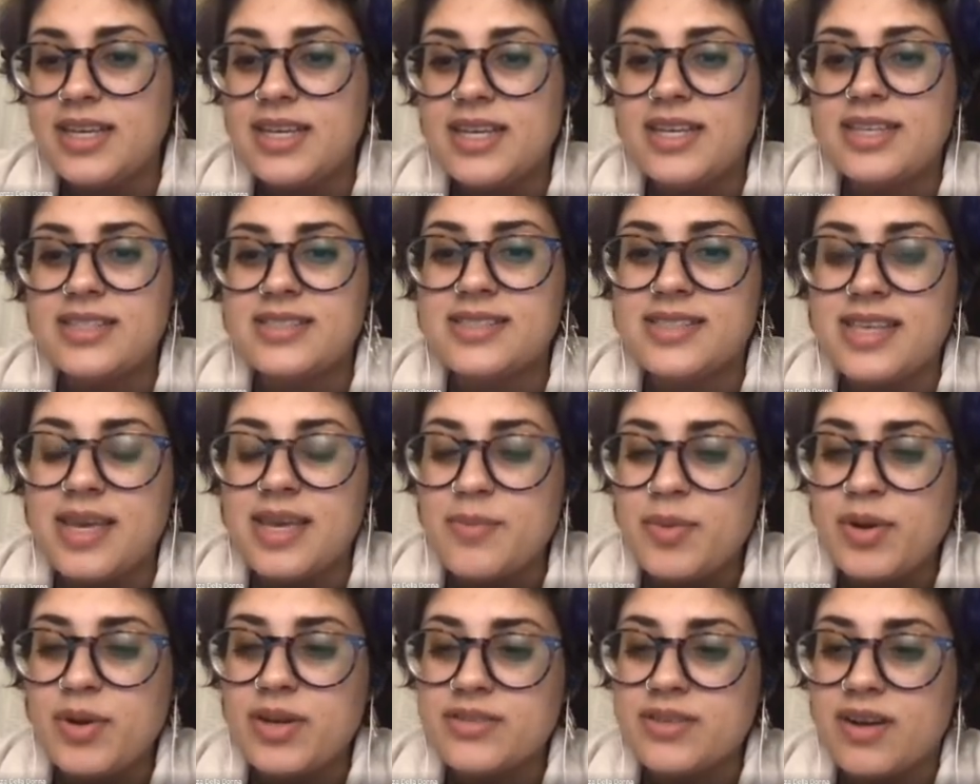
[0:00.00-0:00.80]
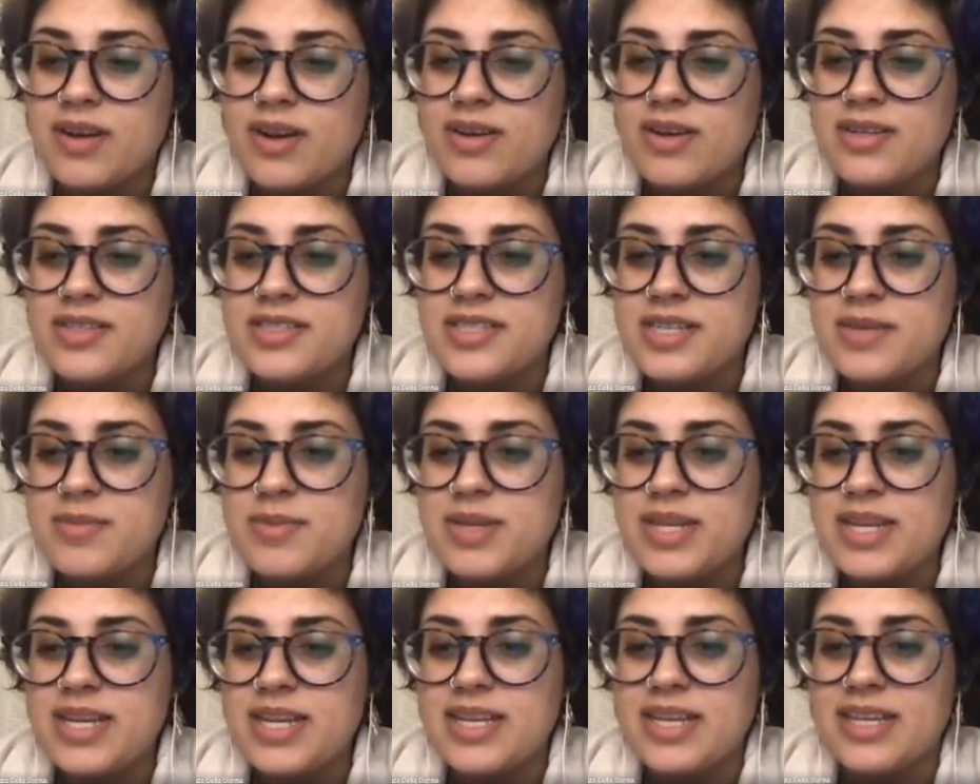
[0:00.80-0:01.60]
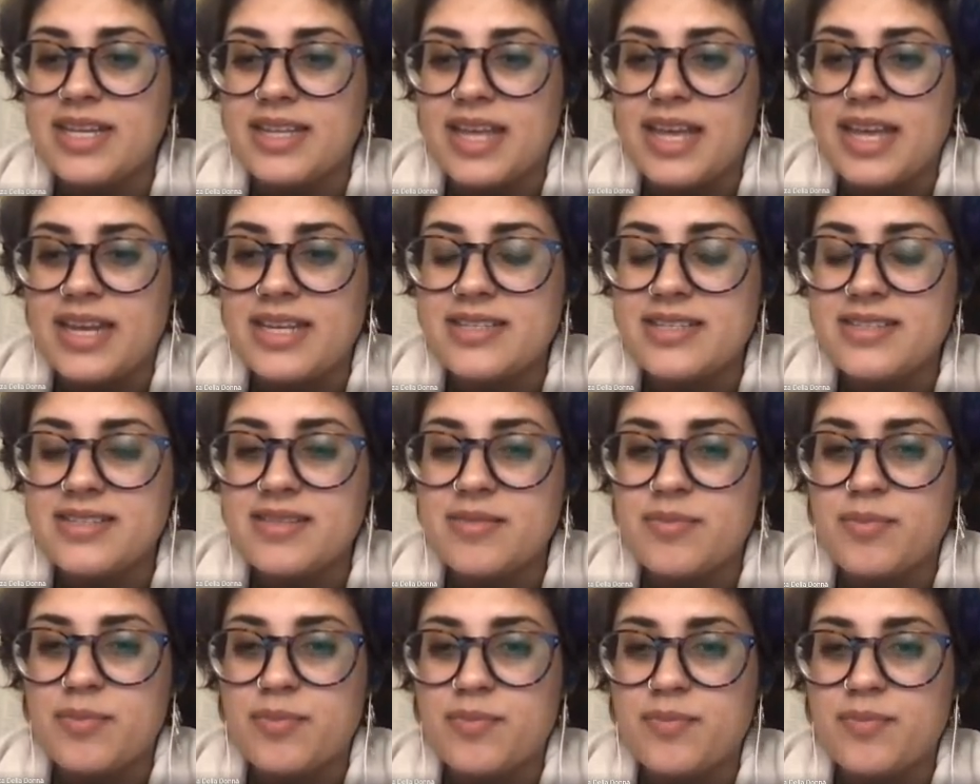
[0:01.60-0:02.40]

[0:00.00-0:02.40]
Skate parks are intimidating. That is the